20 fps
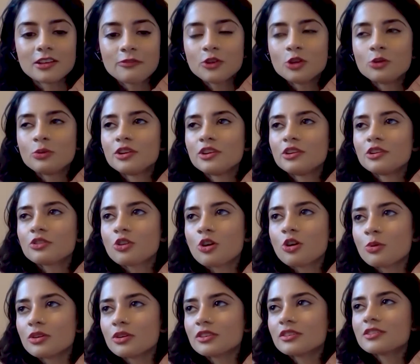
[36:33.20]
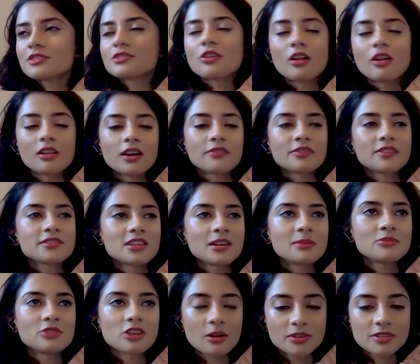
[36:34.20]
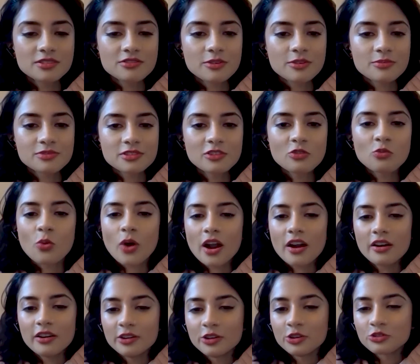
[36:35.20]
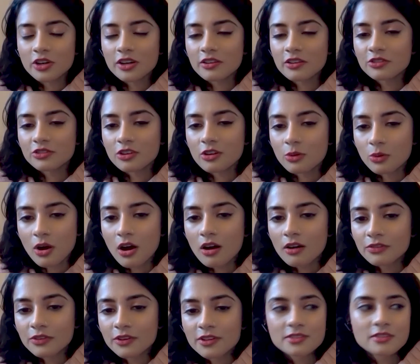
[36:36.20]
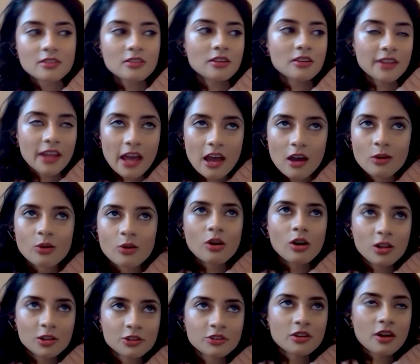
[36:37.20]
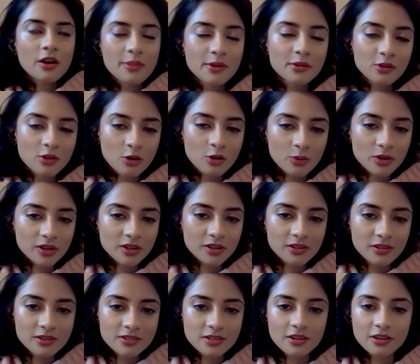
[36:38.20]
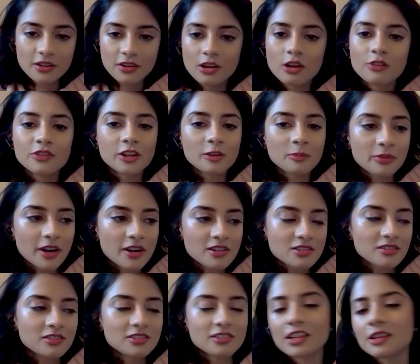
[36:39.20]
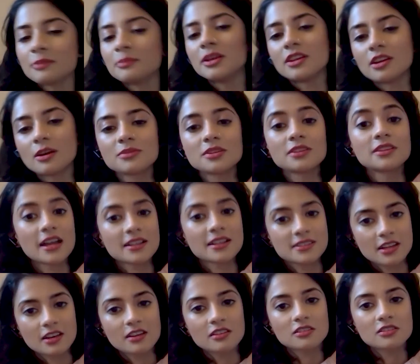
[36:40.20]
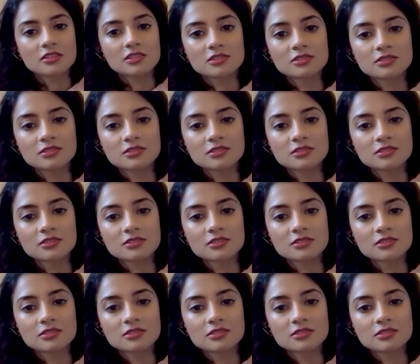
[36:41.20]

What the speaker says: if you and your coworkers all have the same job description, why are you trying to show off? Because now all your other coworkers are gonna feel pressure to like meet up to that standard.